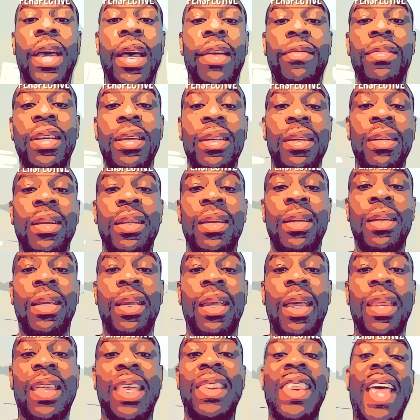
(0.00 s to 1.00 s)
of it
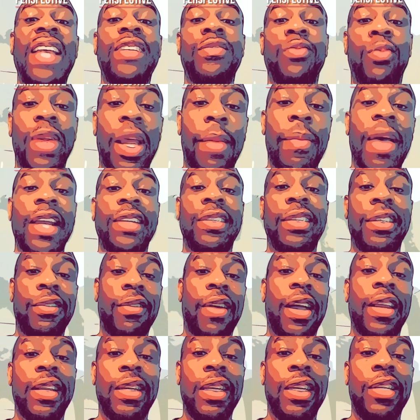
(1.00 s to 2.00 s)
that that's what I'm actually
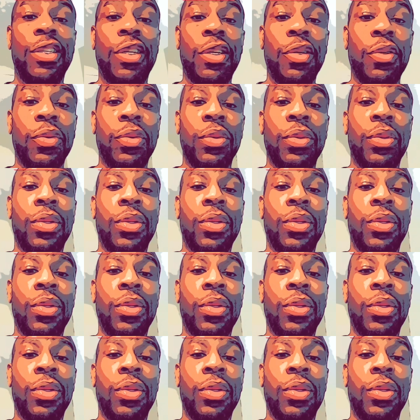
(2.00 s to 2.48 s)
trying to teach you.